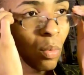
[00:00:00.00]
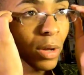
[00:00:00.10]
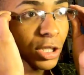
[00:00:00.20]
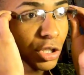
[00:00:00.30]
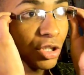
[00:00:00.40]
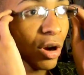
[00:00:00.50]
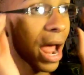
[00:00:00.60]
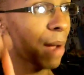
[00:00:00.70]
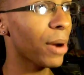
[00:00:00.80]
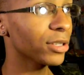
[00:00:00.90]
Once
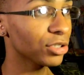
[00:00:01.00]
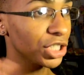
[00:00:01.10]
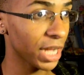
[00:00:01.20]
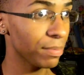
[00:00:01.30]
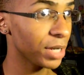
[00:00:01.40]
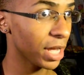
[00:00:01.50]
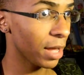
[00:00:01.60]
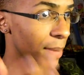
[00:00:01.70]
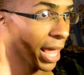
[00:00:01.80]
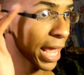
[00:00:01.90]
your eyebrows are shaped
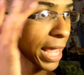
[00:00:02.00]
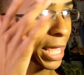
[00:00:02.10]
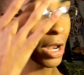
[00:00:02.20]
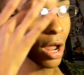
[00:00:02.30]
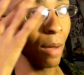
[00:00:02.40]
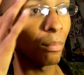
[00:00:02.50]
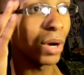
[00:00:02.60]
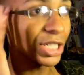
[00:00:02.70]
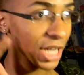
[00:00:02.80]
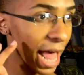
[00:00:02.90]
up and
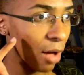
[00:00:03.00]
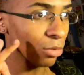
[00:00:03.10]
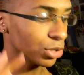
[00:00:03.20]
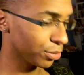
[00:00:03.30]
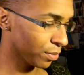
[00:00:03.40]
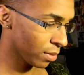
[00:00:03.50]
brushed out,